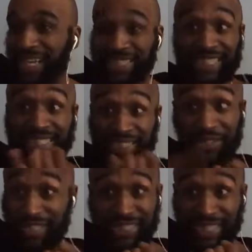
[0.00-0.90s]
saying? Because it's
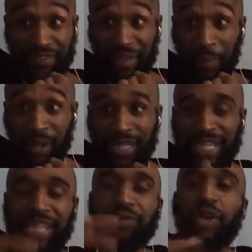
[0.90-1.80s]
still going to save them money.
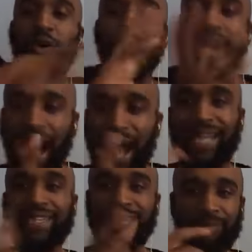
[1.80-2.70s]
That's what the whole
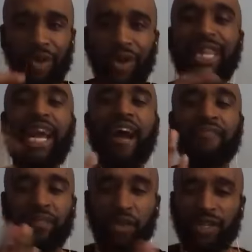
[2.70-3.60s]
Kangen thing brought. Like
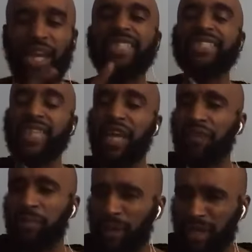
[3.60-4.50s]
I've learned, like the
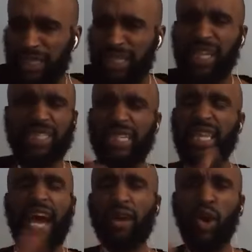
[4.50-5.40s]
saving money thing. It's a
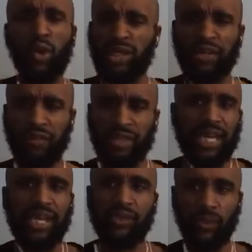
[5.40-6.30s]
lot of whole different
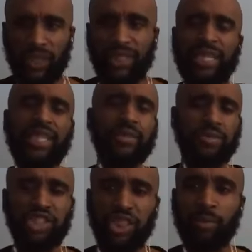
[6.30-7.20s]
things with it that the
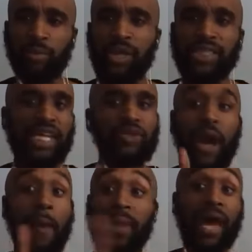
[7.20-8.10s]
machine brings. That's
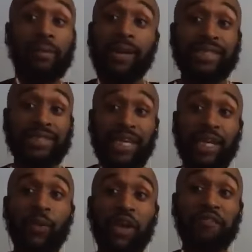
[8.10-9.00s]
why I'm not about to
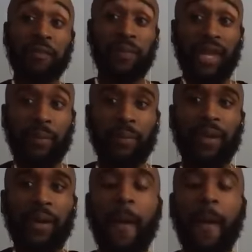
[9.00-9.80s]
take away from them